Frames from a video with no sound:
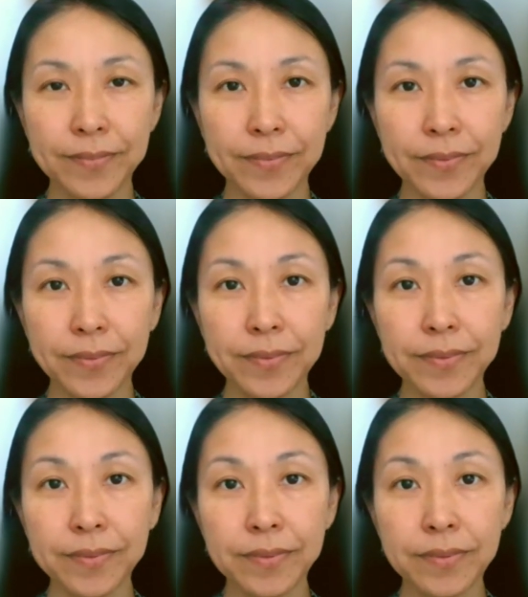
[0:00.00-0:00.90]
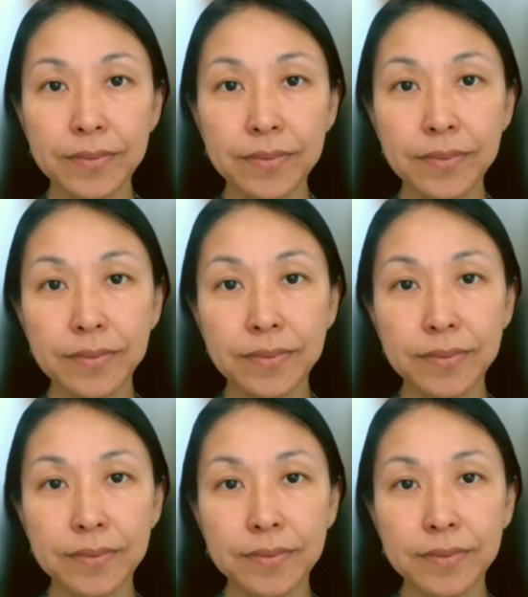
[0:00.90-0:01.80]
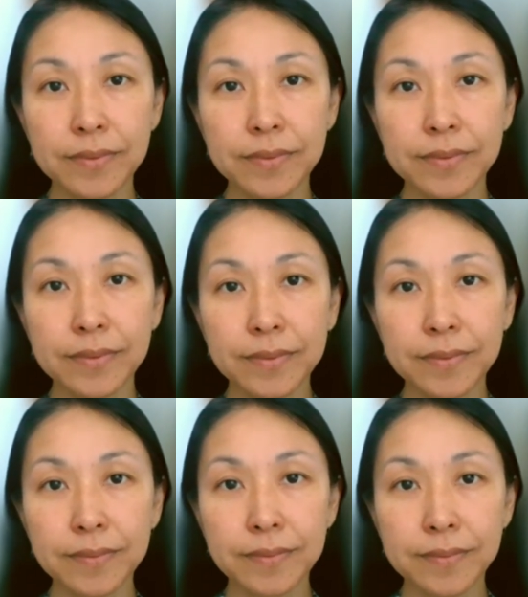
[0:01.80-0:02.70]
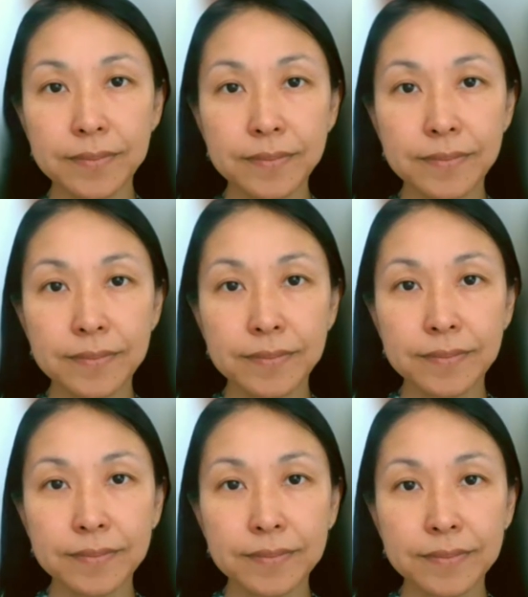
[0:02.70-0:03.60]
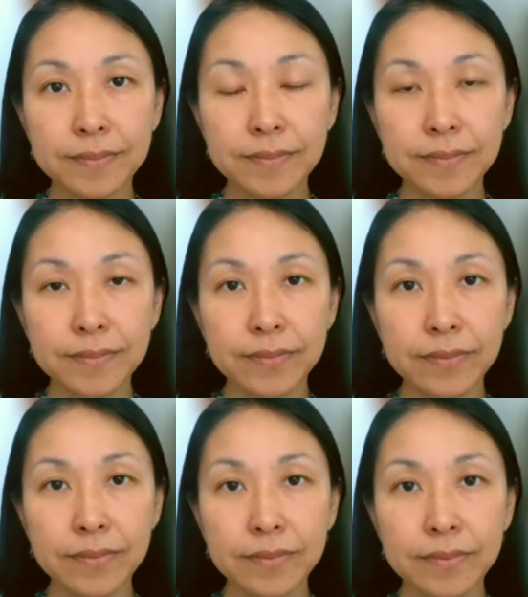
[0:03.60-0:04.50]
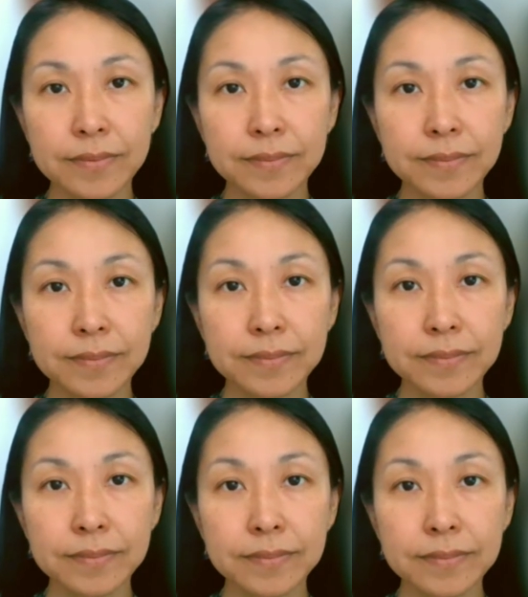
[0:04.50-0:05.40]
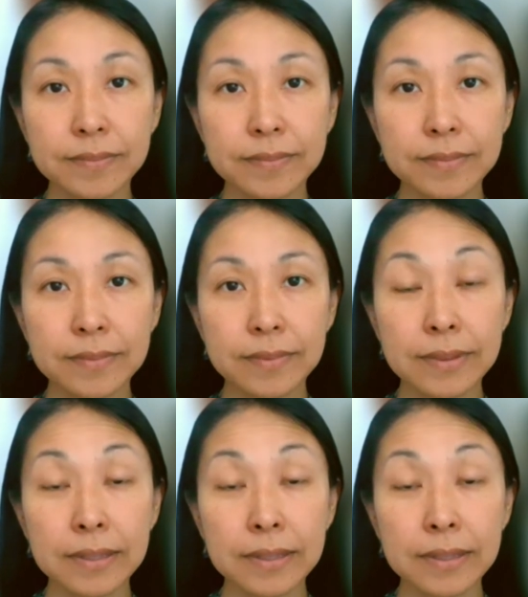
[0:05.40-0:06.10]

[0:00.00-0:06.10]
[no speech]